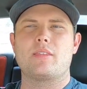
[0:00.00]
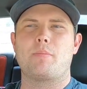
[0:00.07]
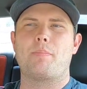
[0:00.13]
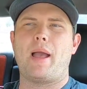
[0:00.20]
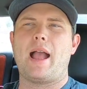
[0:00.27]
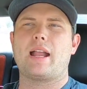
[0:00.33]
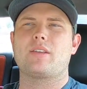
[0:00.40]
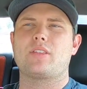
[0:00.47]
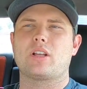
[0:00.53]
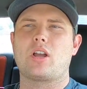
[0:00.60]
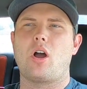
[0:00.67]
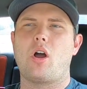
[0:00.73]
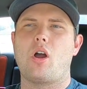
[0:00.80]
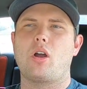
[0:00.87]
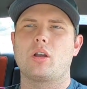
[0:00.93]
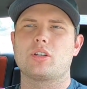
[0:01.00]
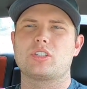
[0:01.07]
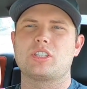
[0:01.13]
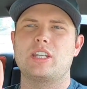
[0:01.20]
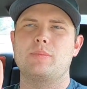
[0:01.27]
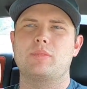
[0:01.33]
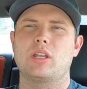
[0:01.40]
the back of the car
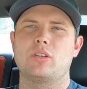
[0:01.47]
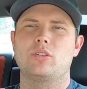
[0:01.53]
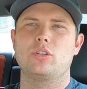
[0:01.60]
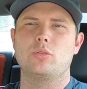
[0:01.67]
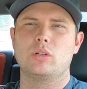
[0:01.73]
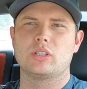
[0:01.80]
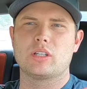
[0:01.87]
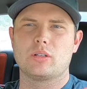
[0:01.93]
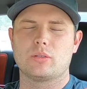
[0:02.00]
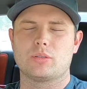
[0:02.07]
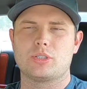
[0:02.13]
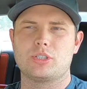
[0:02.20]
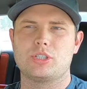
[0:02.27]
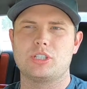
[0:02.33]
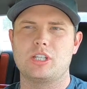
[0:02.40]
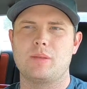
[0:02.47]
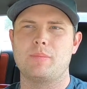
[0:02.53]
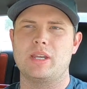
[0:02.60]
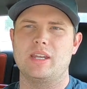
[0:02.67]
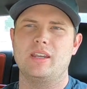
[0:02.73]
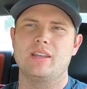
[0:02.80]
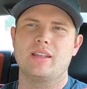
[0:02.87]
seemed to do a little
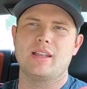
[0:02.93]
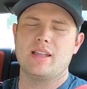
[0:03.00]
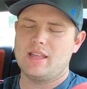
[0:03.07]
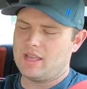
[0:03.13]
shimmy.